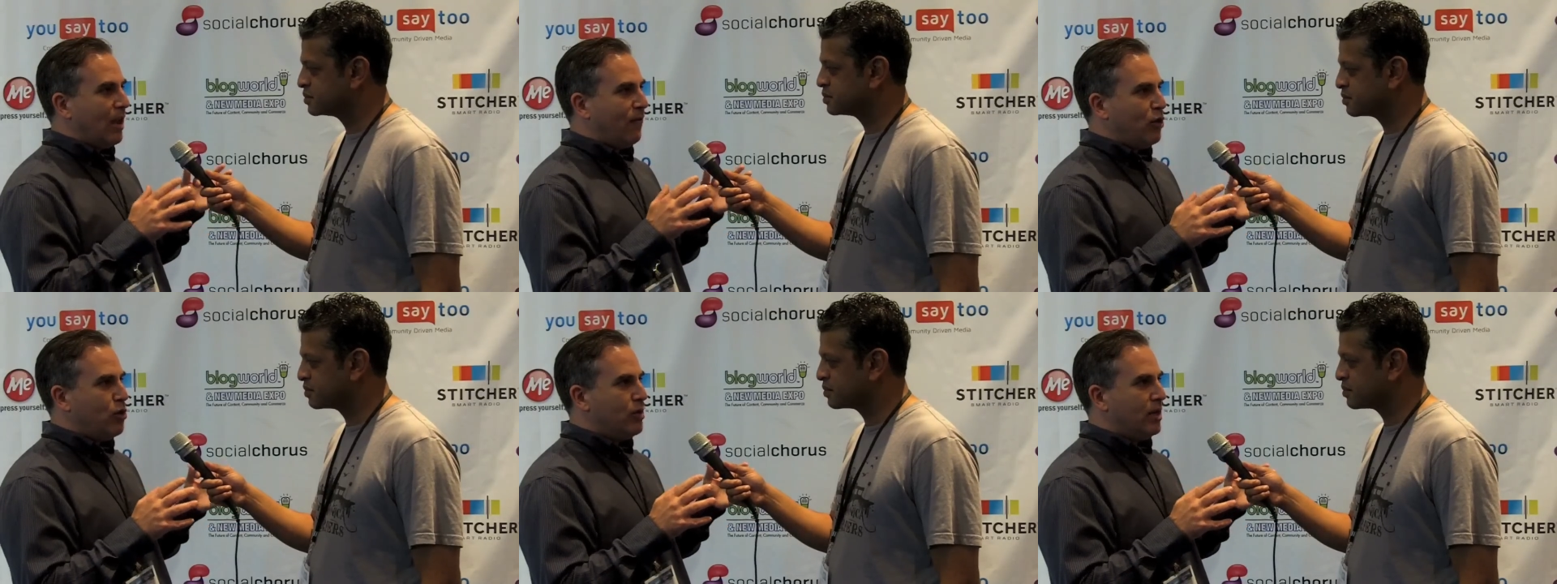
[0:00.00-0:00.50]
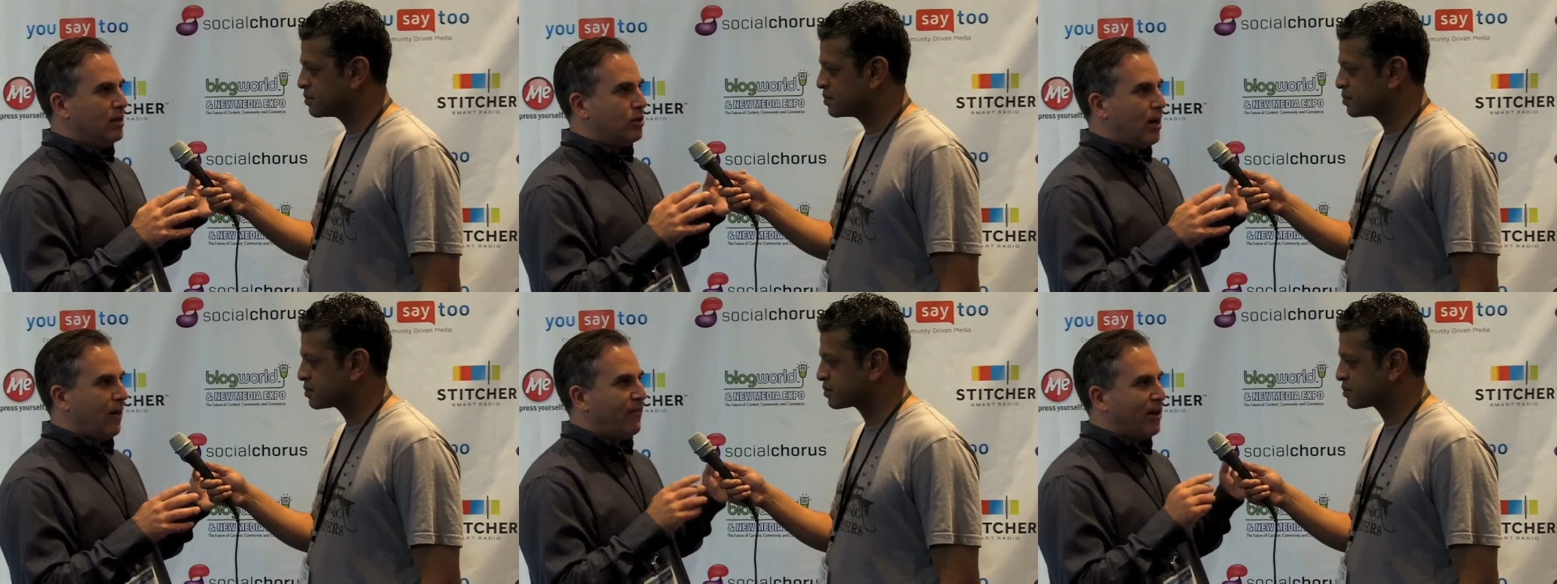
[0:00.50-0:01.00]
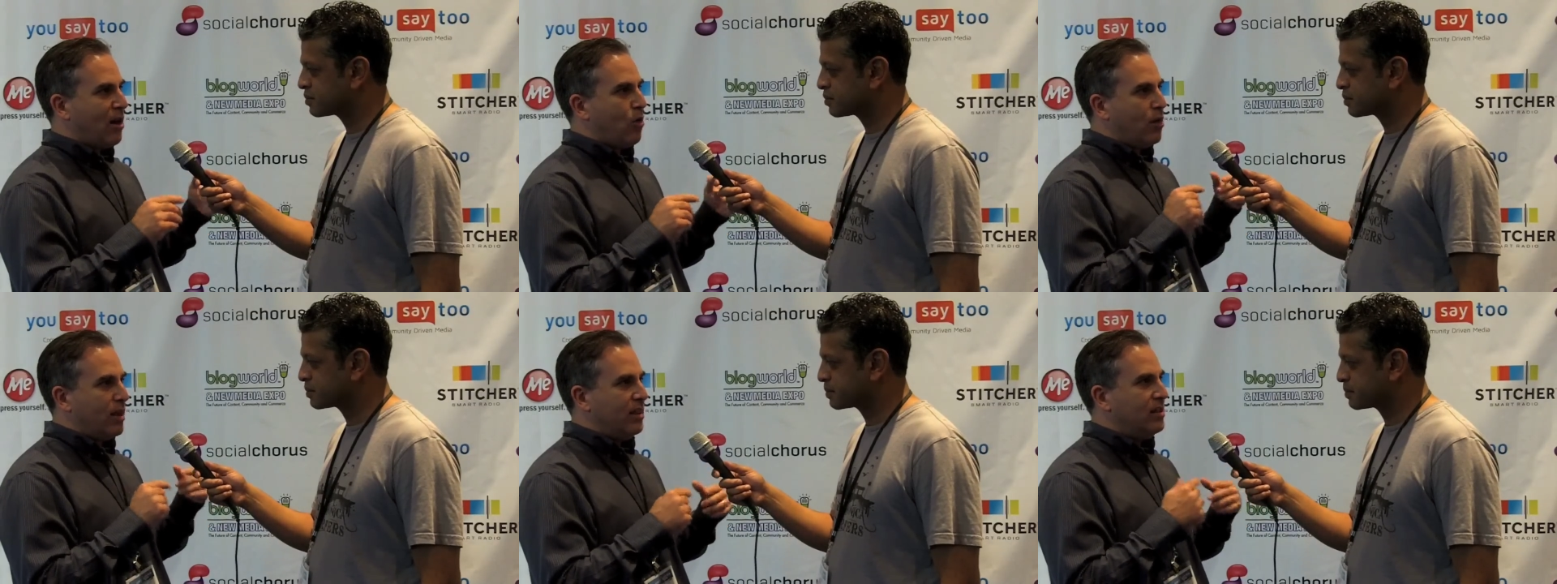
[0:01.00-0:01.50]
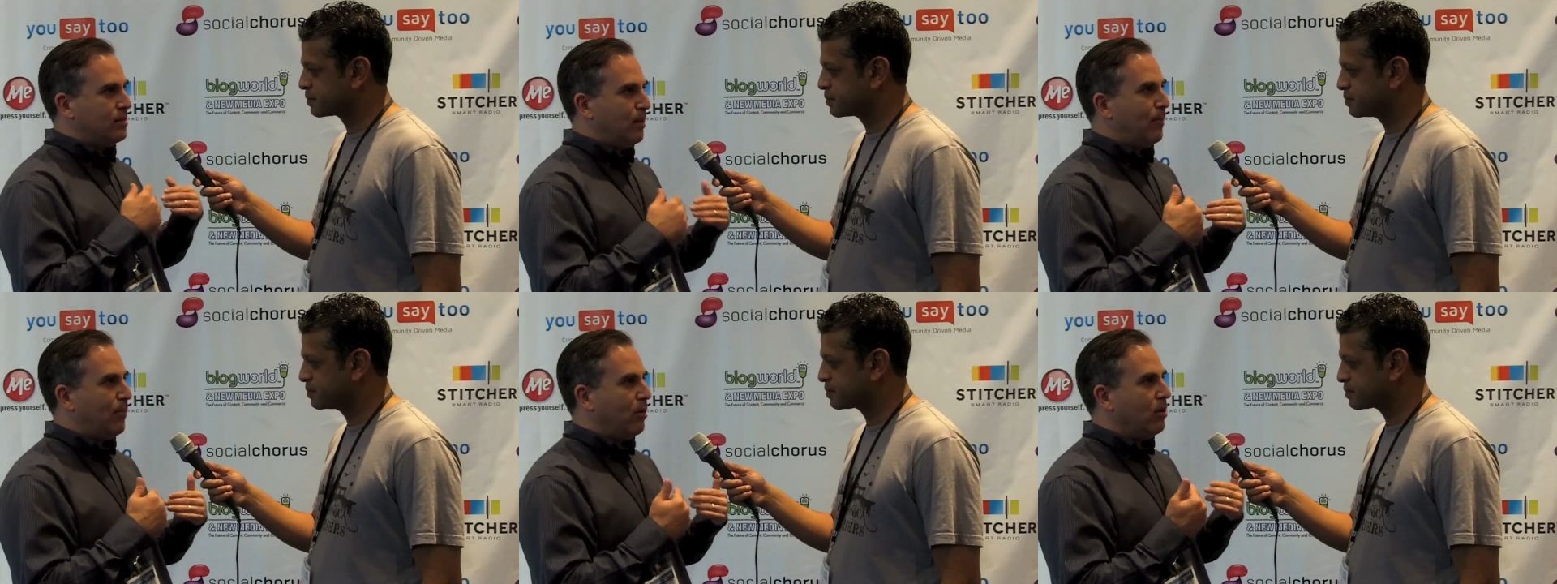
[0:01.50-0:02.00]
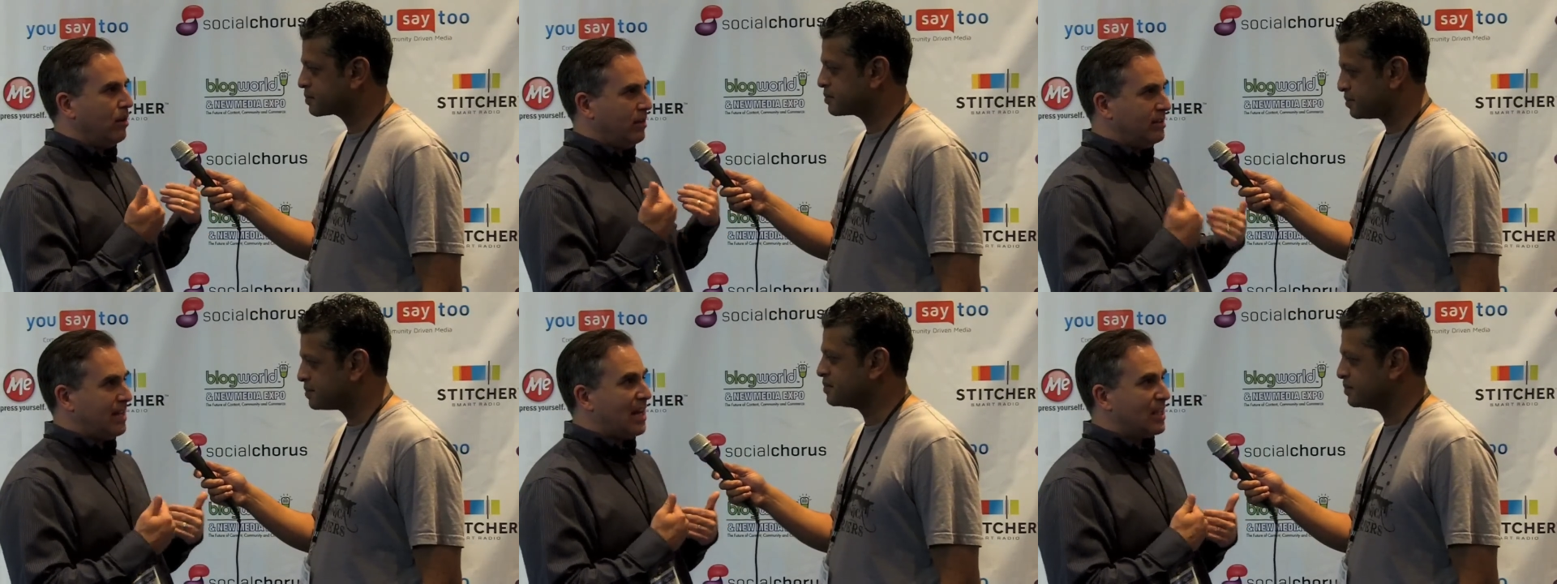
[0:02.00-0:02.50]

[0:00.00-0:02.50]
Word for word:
Speaker 1: If you can try to figure out what these people, these